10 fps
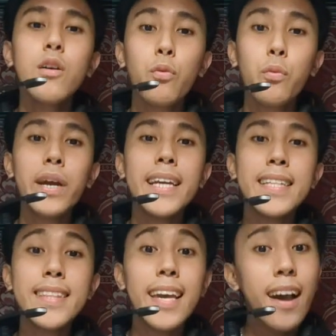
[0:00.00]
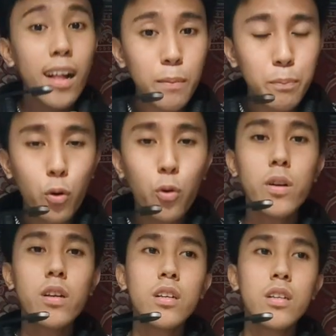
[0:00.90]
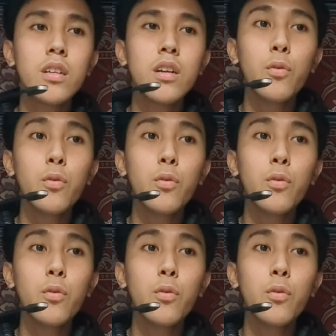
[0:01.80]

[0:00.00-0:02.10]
with the help or